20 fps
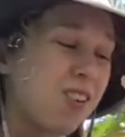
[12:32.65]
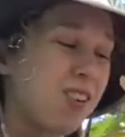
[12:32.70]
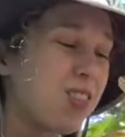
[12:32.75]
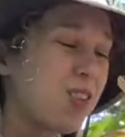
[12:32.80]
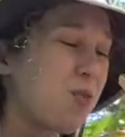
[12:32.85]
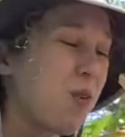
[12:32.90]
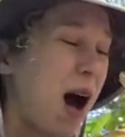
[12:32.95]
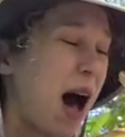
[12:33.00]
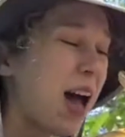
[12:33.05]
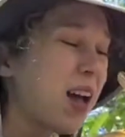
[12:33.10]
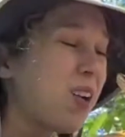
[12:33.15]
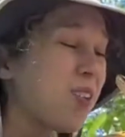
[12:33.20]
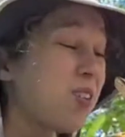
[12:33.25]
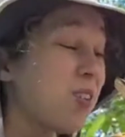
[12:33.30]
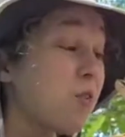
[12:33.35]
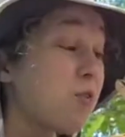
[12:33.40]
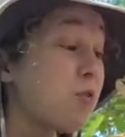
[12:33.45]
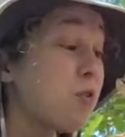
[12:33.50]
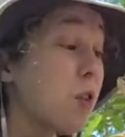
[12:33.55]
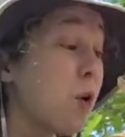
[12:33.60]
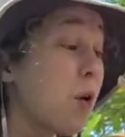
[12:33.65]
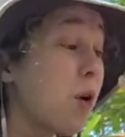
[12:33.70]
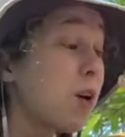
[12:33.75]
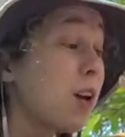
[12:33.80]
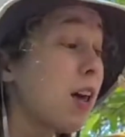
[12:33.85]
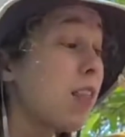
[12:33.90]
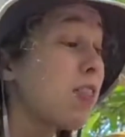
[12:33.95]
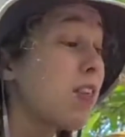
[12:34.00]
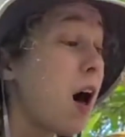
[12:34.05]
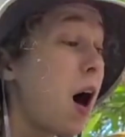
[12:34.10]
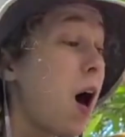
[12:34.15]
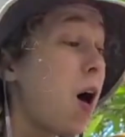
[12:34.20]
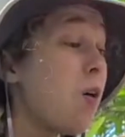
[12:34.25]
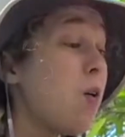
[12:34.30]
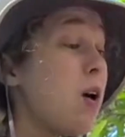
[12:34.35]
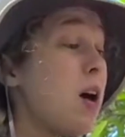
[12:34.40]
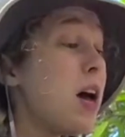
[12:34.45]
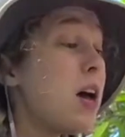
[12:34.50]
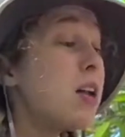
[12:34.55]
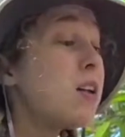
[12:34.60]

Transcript: in the wilds of Florida, though,